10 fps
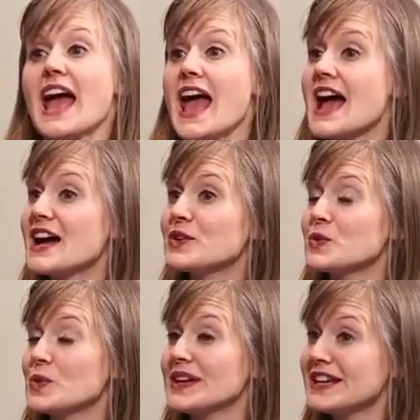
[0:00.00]

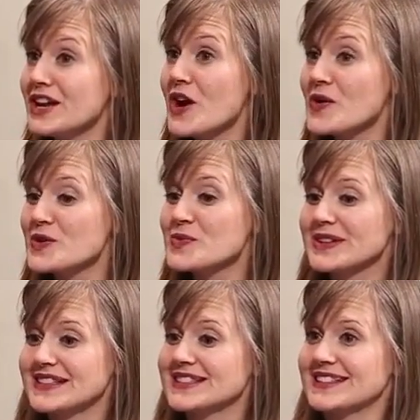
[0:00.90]
And we know who
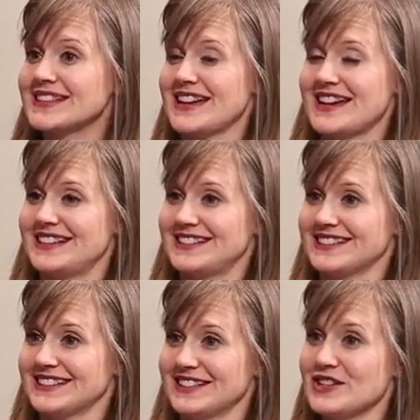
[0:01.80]
wins in the
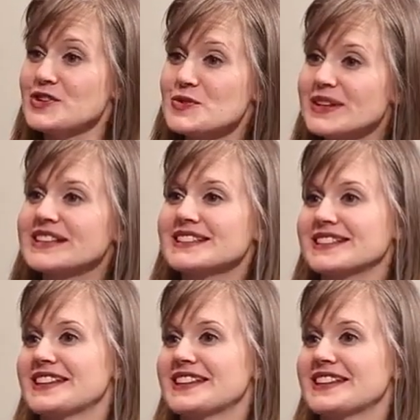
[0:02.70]
end. Who wins in